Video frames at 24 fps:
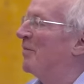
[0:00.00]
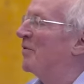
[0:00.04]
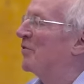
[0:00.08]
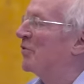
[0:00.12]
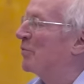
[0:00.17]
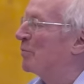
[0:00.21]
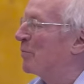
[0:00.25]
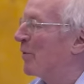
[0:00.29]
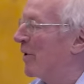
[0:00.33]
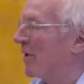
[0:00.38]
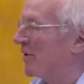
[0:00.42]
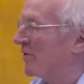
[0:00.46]

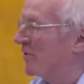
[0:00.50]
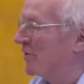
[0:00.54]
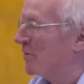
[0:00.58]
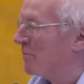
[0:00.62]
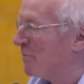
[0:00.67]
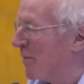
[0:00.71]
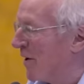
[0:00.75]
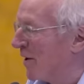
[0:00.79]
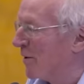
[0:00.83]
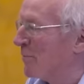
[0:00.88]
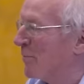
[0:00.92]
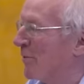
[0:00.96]
Mr.
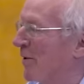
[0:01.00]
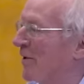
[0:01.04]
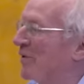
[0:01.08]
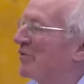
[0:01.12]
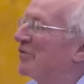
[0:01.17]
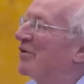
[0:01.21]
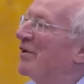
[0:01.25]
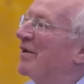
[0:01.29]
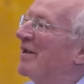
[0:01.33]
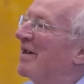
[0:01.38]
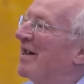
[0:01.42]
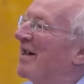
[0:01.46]
President, Madam
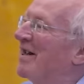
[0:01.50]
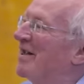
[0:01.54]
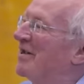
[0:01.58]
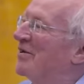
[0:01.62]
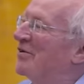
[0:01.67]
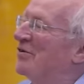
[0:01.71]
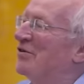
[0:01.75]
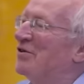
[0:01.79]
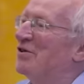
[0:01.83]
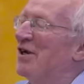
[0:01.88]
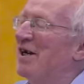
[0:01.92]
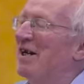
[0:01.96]
President,
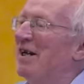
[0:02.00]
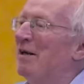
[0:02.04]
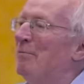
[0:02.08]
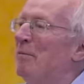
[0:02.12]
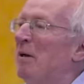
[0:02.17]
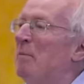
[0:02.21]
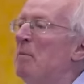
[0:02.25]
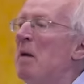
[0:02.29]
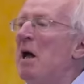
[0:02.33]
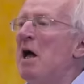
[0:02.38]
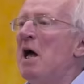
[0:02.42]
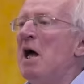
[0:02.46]
ladies and
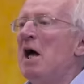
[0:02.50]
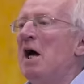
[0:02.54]
gentlemen,